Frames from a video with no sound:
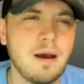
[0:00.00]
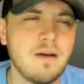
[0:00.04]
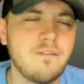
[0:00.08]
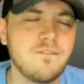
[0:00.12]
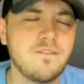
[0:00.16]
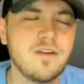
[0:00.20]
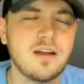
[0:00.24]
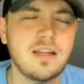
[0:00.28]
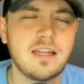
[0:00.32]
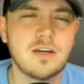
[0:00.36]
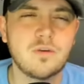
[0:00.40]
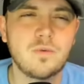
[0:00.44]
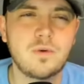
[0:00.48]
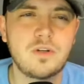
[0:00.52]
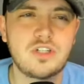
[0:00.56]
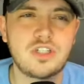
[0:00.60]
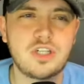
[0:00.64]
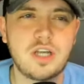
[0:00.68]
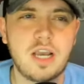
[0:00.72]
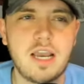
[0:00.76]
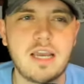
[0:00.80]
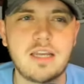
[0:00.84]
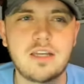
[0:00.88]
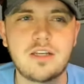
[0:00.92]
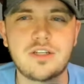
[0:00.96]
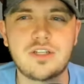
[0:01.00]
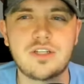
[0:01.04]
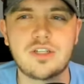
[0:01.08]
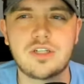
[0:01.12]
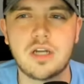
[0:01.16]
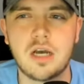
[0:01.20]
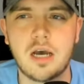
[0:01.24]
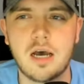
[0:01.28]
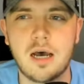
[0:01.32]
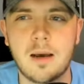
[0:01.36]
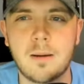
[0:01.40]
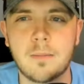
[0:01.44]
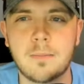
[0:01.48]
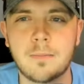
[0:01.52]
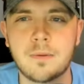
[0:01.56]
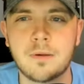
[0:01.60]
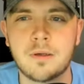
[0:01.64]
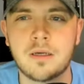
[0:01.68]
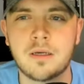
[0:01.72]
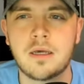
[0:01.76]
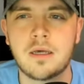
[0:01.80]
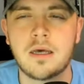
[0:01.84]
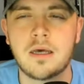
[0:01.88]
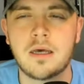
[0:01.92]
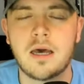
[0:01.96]
I felt like we changed up
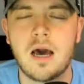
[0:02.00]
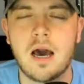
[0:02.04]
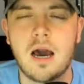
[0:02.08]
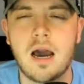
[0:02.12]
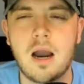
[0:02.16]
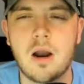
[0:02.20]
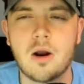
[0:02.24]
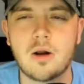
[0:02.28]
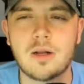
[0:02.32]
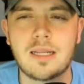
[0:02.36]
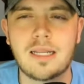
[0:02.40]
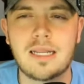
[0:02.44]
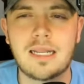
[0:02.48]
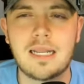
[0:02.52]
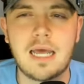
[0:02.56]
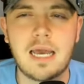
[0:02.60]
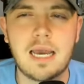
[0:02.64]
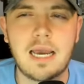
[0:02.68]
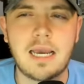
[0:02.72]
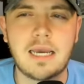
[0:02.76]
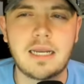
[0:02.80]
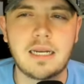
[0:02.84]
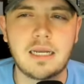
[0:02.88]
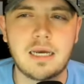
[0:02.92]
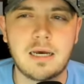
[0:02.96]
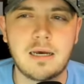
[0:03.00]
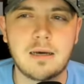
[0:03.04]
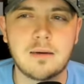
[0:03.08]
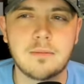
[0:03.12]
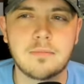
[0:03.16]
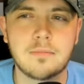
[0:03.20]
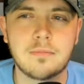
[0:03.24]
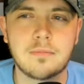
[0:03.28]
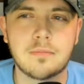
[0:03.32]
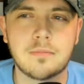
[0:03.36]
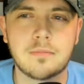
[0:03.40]
our lineup